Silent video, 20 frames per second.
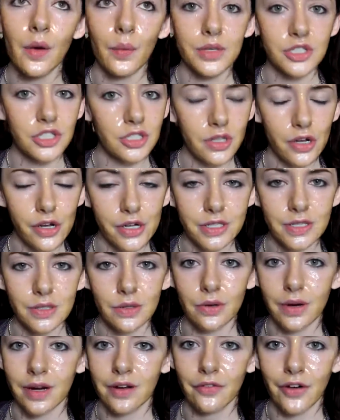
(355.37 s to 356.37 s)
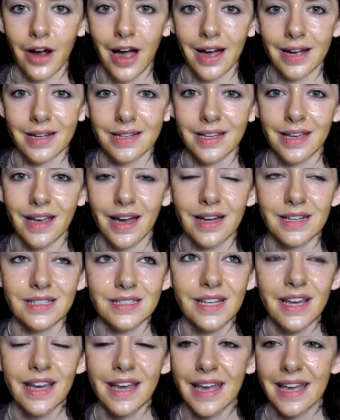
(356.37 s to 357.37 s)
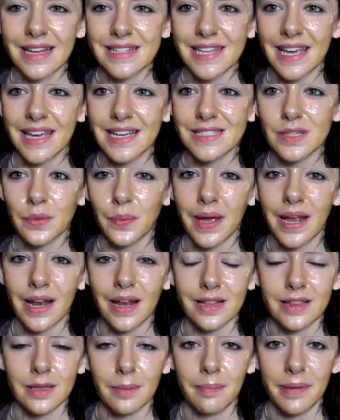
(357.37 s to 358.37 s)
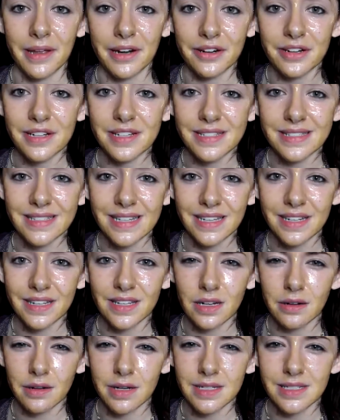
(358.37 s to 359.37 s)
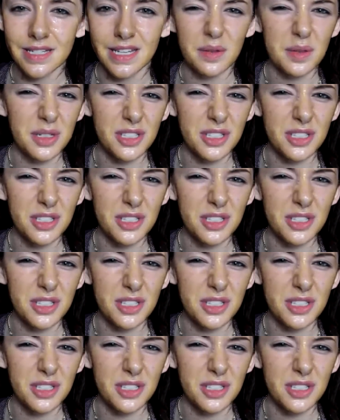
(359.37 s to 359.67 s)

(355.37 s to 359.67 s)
which is also great for acne and it takes away like the bitterness in the green tea,